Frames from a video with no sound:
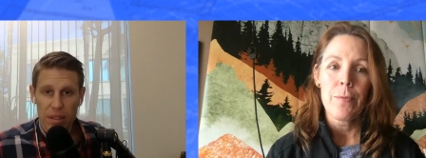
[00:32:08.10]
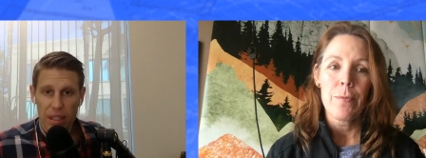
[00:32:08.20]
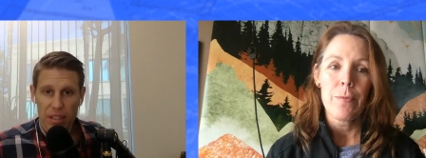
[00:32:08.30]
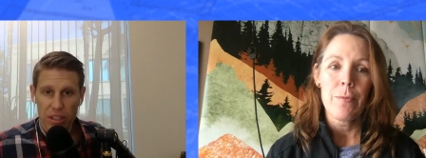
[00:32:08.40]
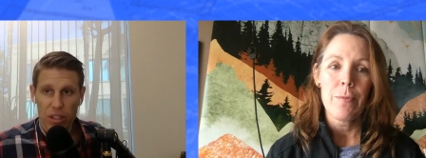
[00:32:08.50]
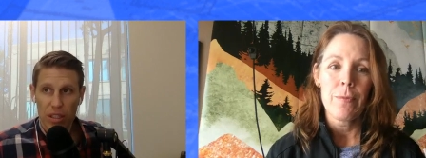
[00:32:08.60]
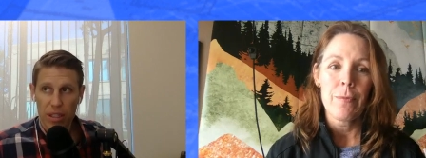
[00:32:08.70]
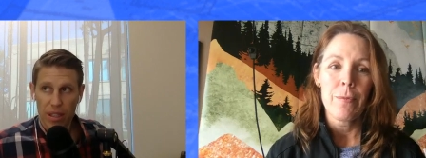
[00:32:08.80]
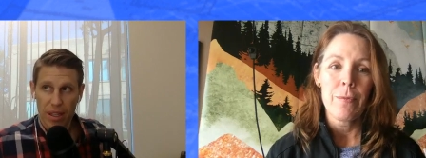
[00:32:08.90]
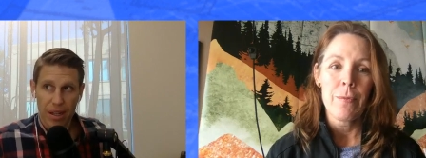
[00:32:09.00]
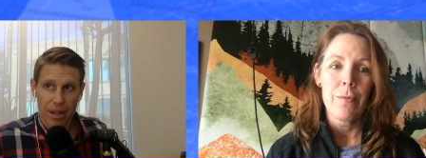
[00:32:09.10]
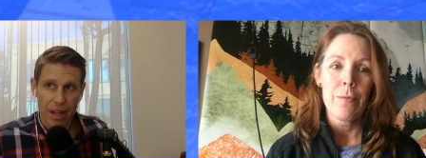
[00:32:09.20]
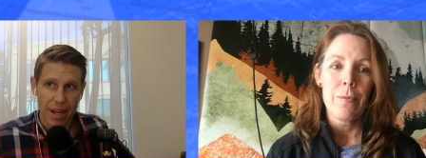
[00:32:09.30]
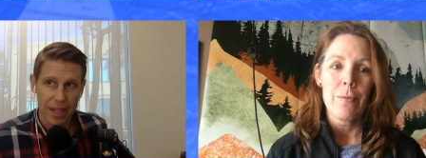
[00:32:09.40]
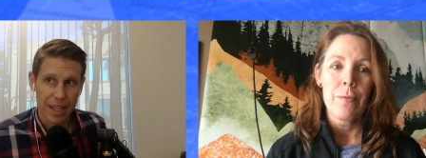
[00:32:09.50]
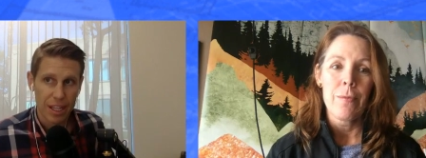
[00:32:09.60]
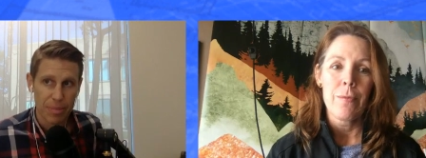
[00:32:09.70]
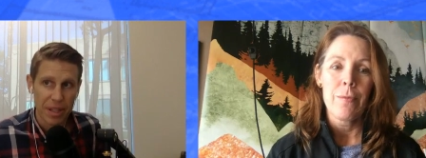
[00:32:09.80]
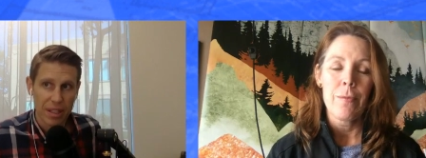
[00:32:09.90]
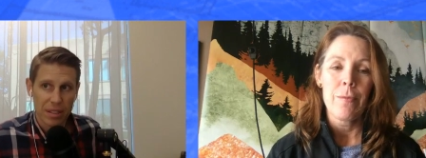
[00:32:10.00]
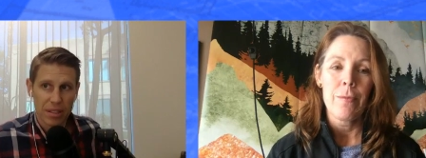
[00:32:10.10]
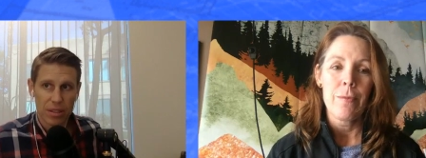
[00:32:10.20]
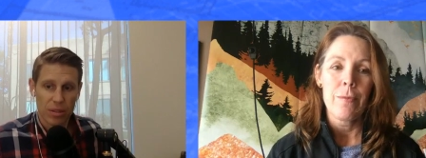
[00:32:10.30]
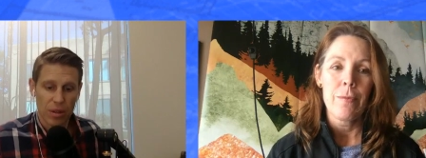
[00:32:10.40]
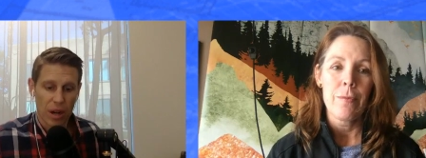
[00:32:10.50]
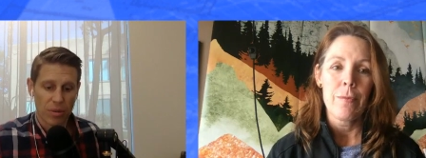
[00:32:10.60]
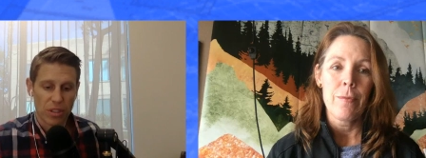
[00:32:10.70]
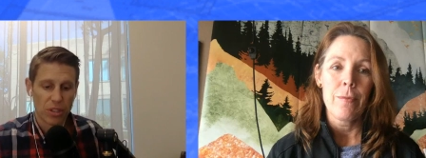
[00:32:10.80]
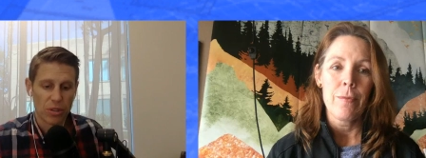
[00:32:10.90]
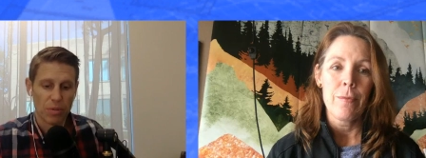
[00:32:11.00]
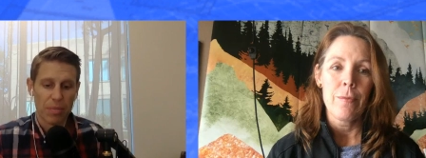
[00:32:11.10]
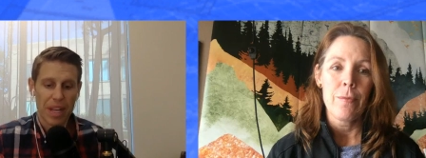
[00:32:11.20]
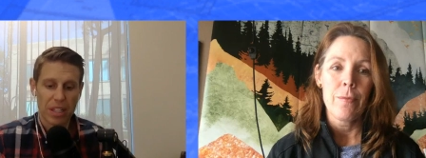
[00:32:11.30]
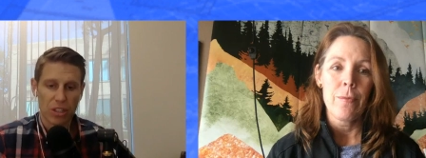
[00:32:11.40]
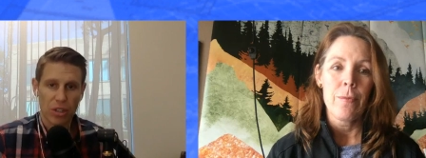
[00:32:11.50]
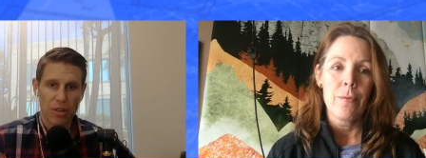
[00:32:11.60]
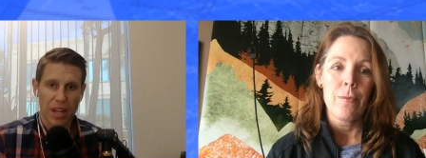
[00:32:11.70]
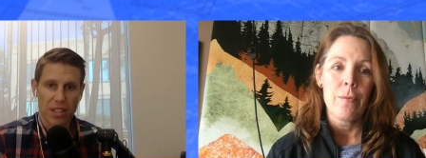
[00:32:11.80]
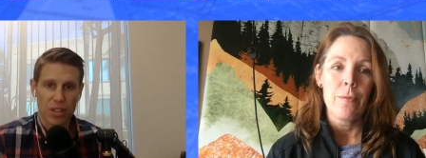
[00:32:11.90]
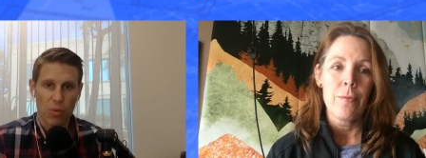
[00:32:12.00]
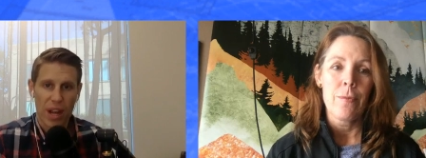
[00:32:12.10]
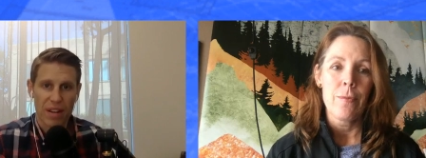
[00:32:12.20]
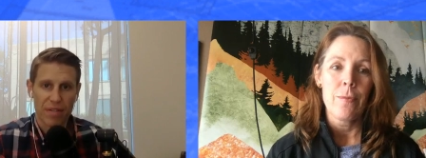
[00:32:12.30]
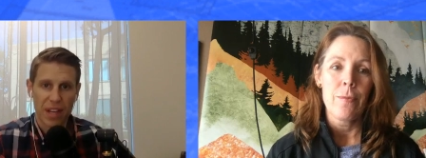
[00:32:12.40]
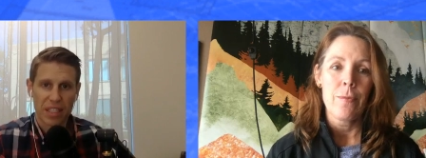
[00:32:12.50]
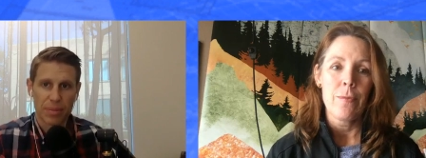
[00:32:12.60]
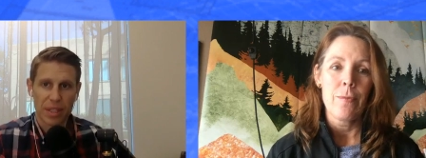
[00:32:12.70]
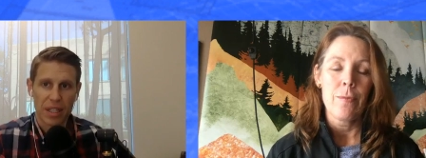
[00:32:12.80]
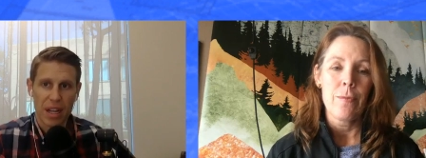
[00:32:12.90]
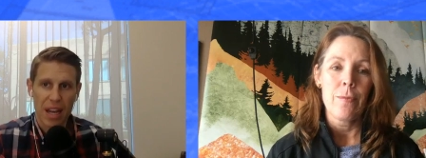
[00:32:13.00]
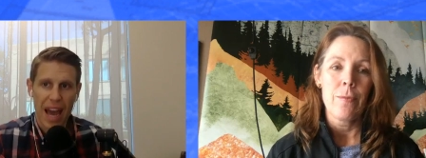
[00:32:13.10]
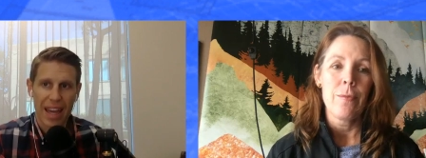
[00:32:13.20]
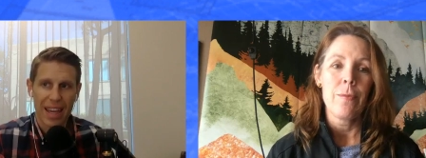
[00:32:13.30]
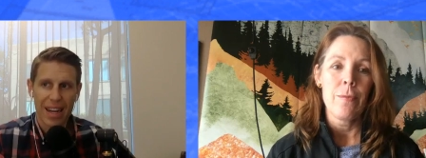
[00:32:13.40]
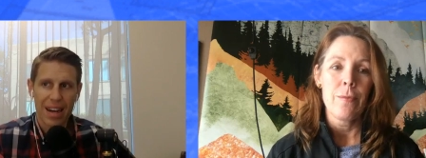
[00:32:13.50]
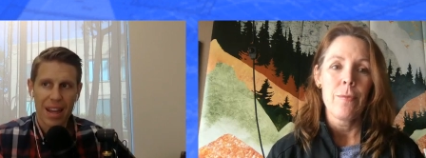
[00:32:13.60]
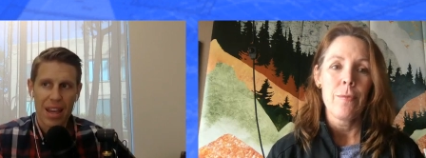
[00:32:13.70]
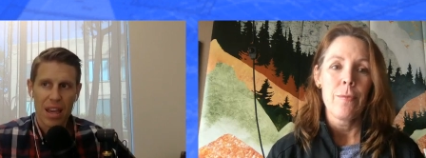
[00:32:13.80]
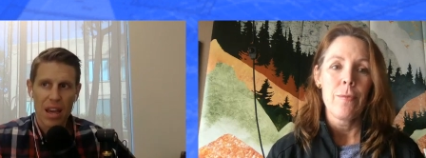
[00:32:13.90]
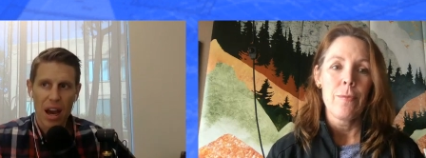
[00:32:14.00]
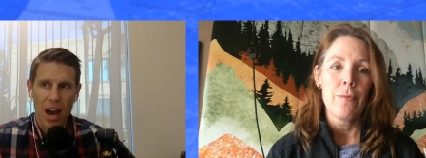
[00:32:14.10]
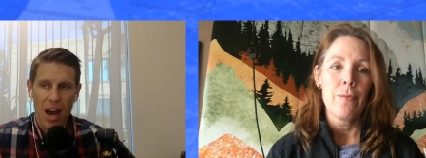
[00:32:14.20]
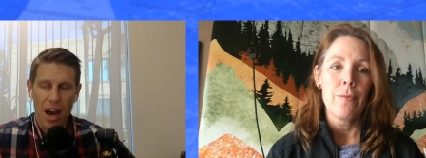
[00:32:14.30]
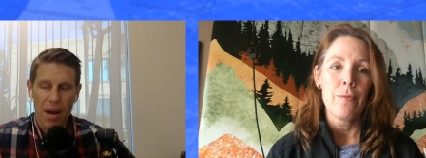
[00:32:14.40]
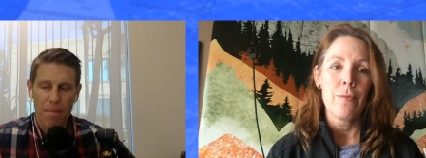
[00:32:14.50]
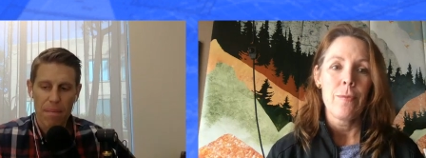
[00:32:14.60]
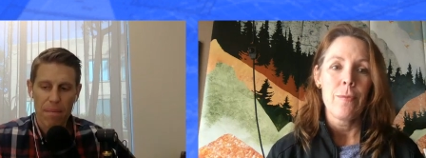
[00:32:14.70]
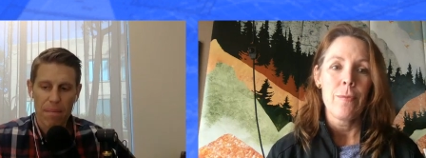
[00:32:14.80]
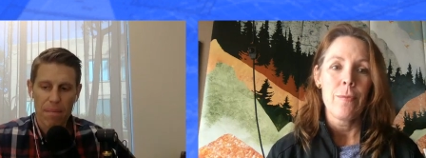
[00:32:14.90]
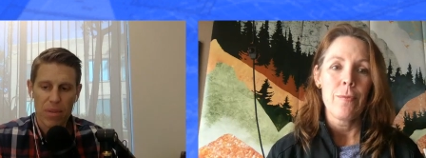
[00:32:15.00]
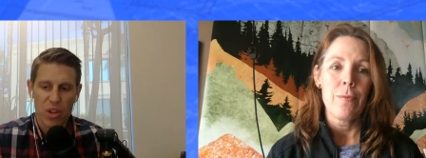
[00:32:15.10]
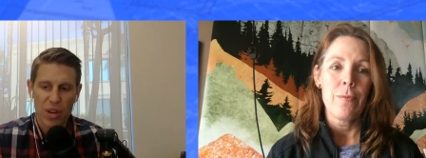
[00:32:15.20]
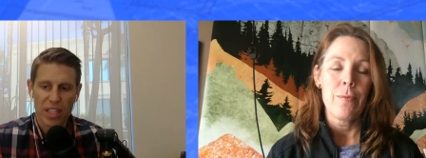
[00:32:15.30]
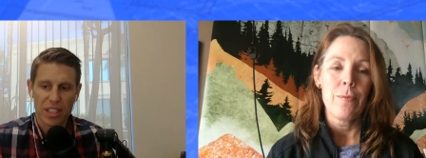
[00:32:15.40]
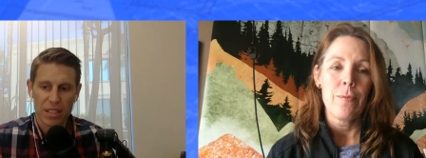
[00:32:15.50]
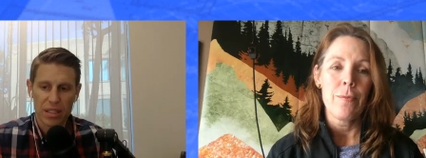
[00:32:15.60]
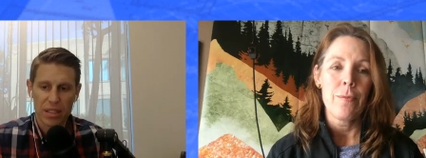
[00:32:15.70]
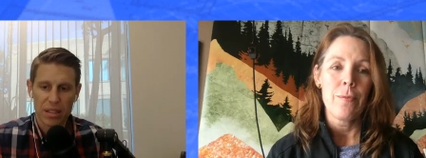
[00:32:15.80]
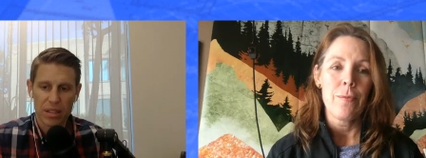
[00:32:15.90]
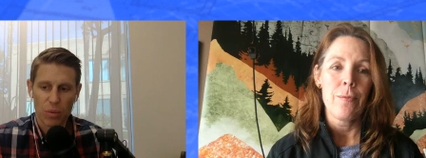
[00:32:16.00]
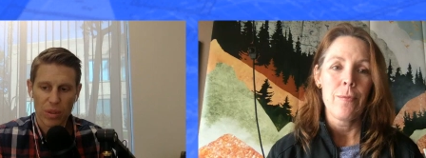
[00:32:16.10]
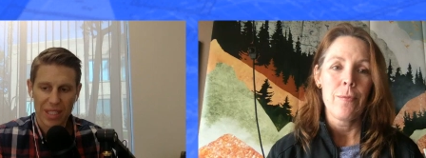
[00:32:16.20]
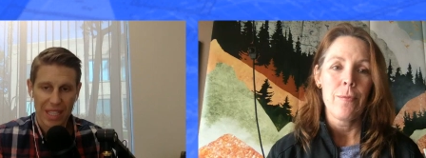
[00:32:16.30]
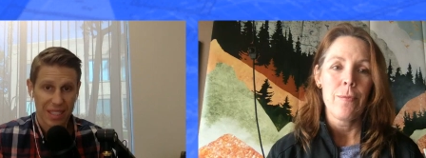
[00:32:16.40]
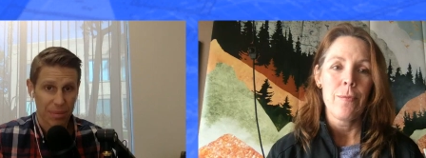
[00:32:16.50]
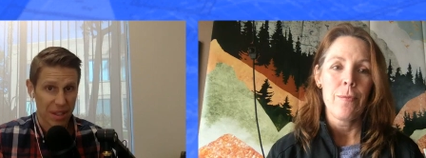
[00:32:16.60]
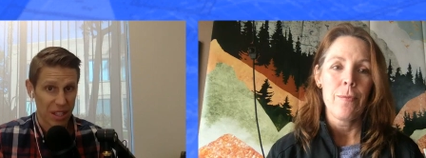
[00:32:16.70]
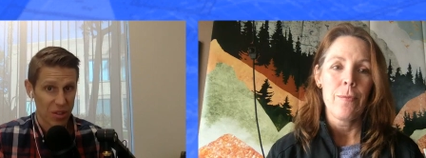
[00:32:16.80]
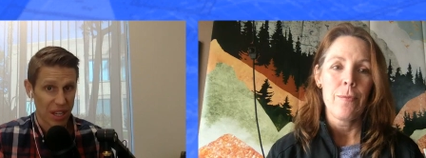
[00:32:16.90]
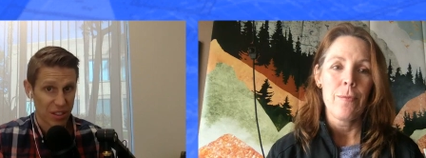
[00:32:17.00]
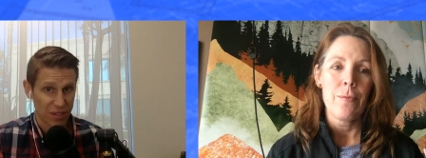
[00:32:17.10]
Speaker 1: that's good and and a key piece to I would assume making sure that it's the right investment. And um, you guys, was that something that you guys